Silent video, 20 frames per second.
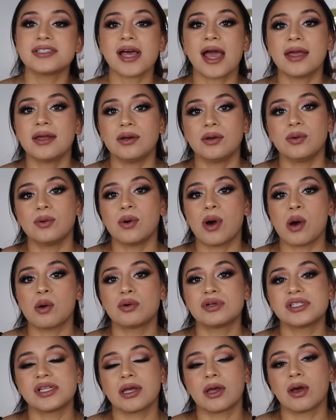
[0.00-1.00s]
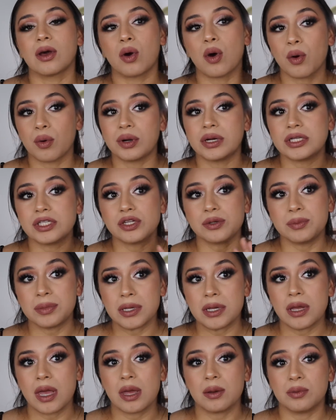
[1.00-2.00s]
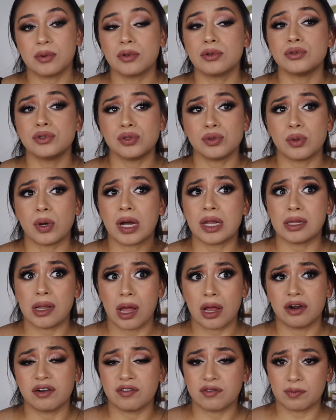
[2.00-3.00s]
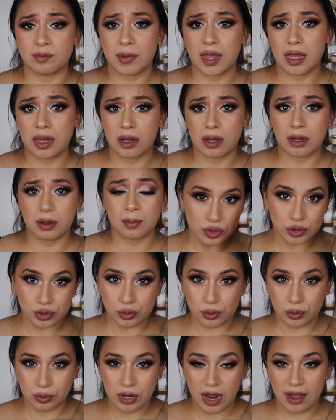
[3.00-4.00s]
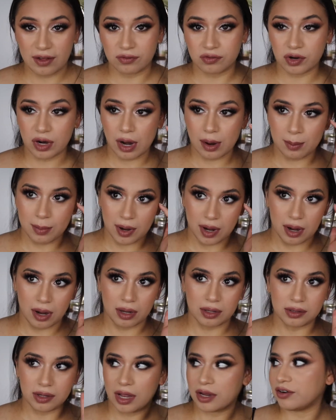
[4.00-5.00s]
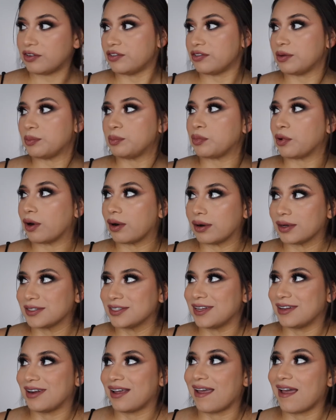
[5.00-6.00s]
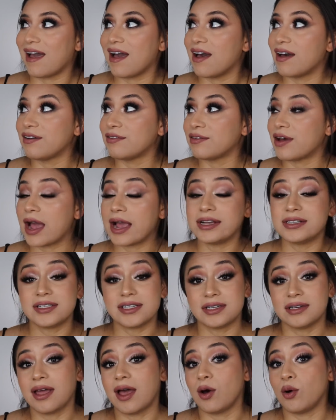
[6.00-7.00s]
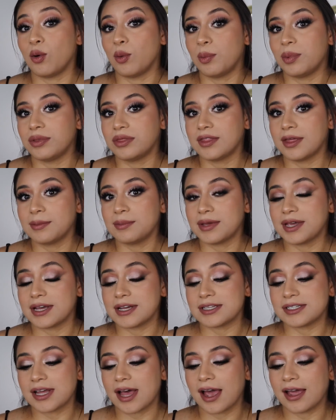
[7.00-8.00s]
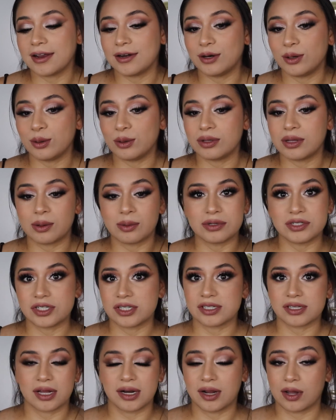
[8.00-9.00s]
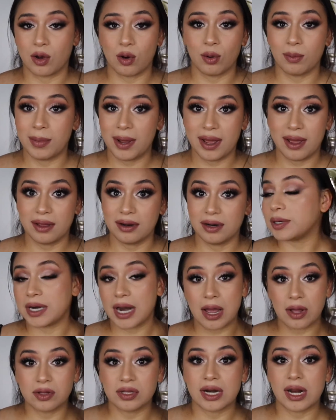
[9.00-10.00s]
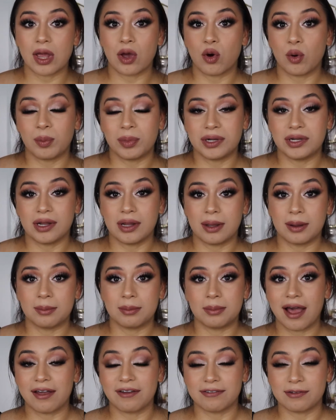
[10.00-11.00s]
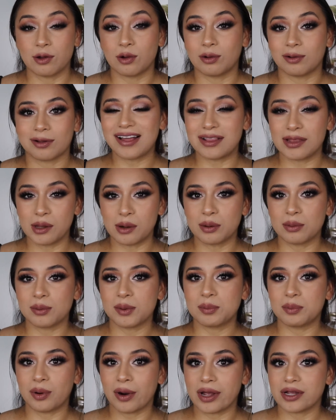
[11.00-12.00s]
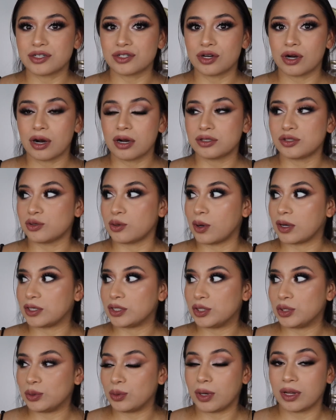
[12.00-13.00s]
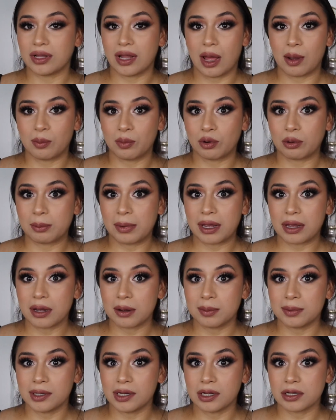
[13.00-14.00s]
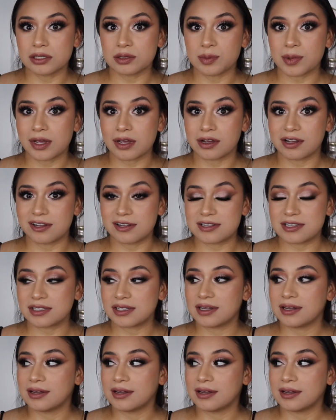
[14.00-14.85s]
I knew I wasn't going to be able to do a lot of makeup soon after I bought a lot of the products that I have, I did not open them because I knew they were just gonna go bad. But now that I opened them, I feel a little bit pressure to do a lot more makeup looks, because